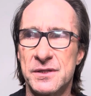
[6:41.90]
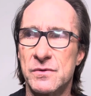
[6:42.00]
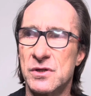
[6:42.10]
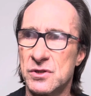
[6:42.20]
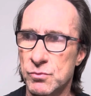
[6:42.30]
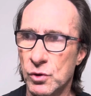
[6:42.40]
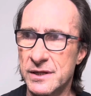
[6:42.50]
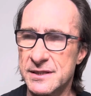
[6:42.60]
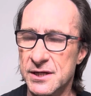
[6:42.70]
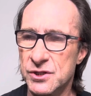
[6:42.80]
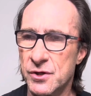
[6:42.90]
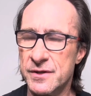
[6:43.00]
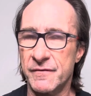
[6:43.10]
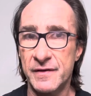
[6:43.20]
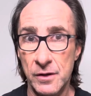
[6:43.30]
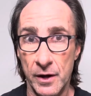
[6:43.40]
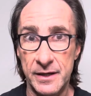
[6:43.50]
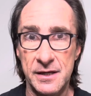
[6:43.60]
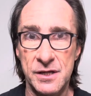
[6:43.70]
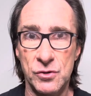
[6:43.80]
the small intestine, the
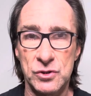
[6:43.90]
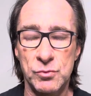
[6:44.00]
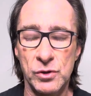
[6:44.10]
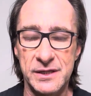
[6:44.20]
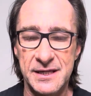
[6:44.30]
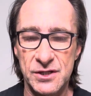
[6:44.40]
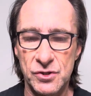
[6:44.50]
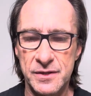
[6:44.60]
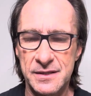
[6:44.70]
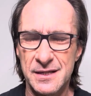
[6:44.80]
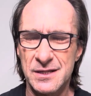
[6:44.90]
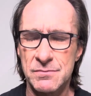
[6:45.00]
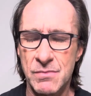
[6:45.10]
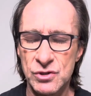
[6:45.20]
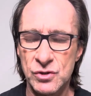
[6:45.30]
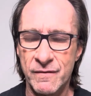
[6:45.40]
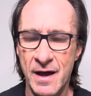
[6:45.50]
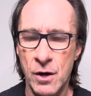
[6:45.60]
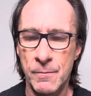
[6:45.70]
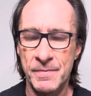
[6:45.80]
villi in your small intestine that does most of
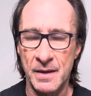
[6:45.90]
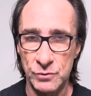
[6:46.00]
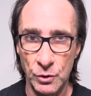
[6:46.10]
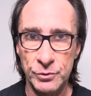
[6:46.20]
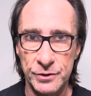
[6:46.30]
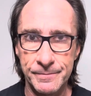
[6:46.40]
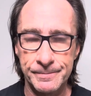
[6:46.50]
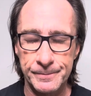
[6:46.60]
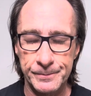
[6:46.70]
our absorption